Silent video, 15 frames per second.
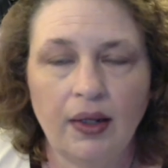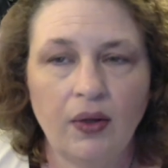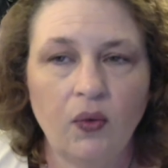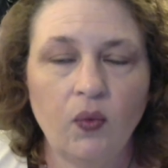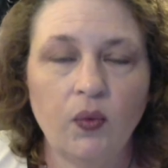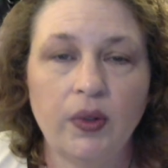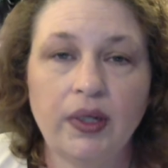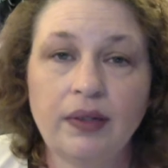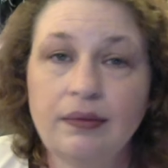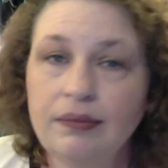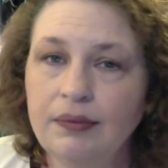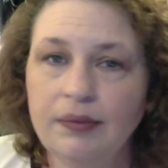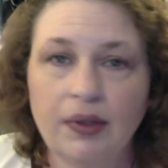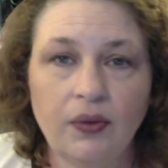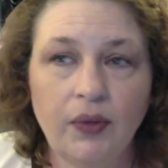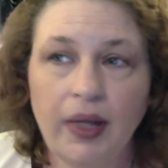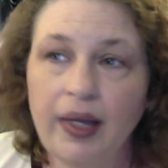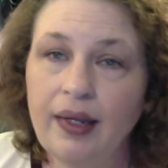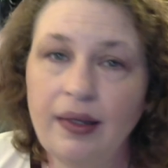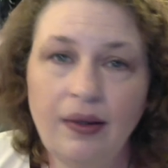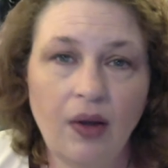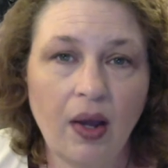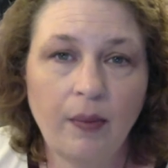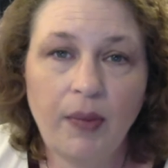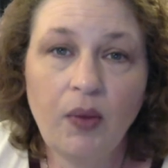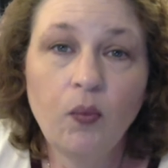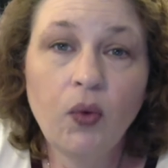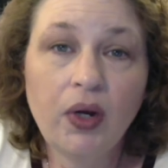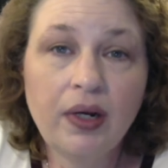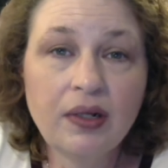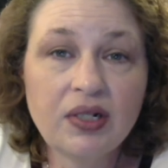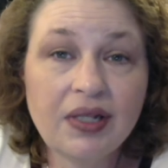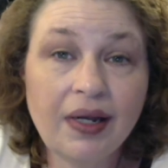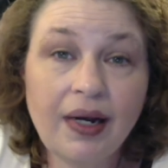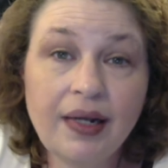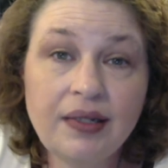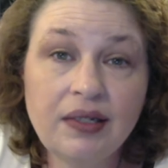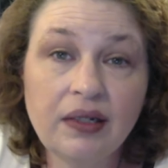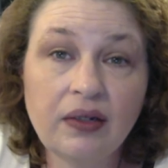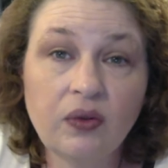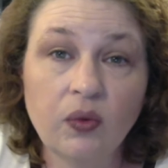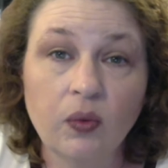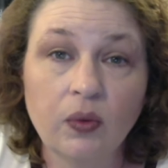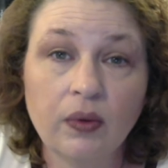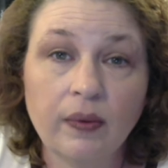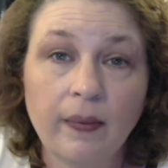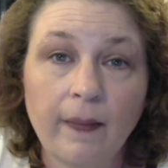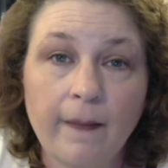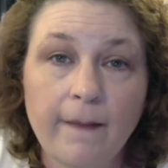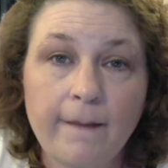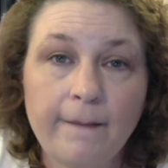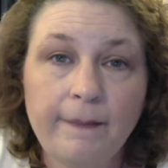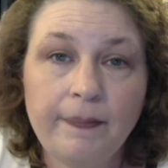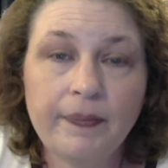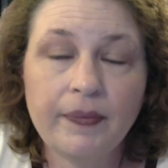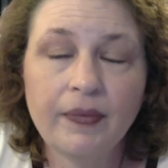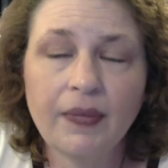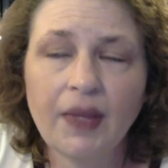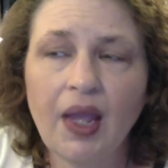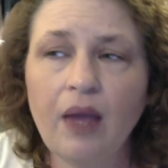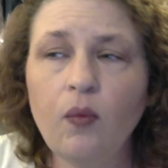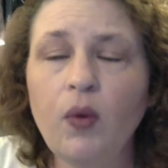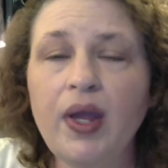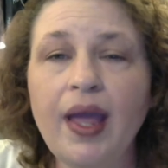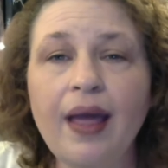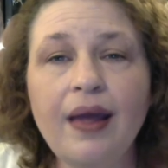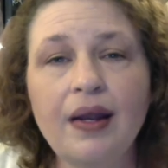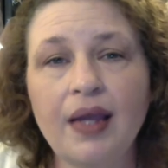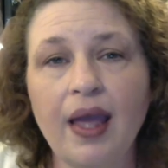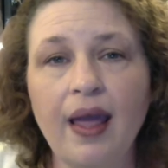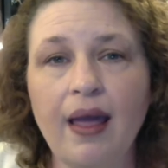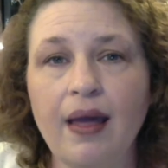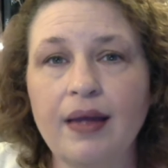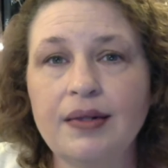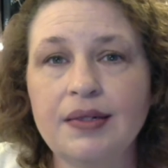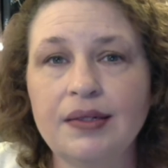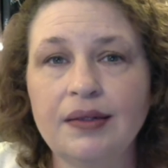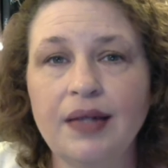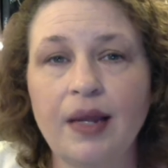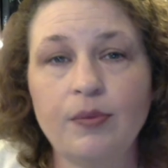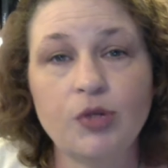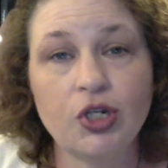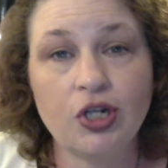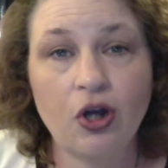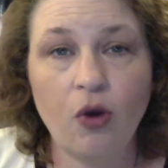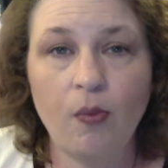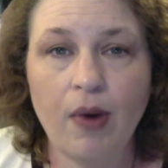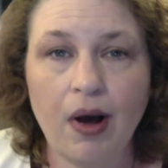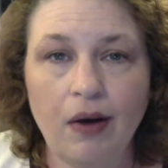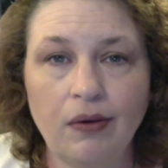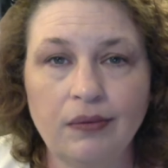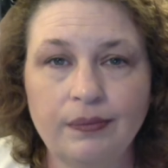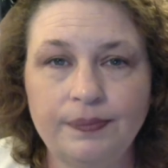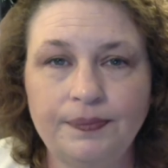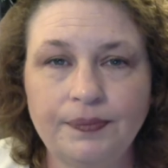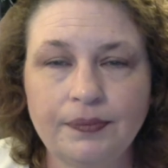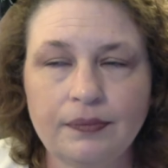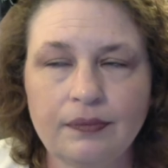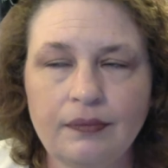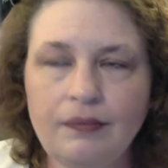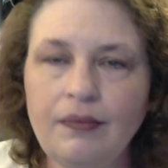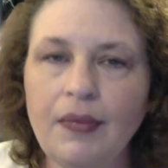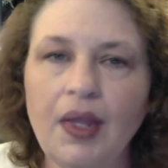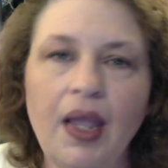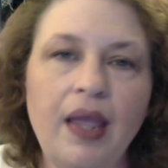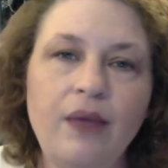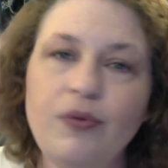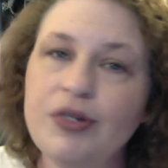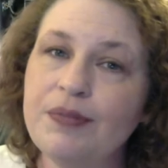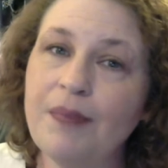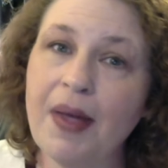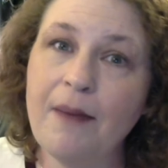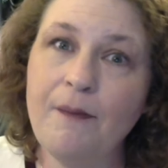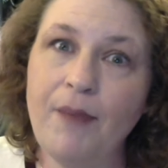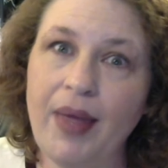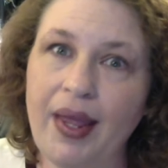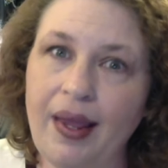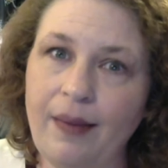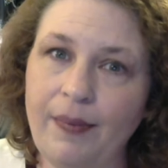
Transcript: Well, okay. I mean, what else could I do? And we had a cat named Snowball. He was my baby.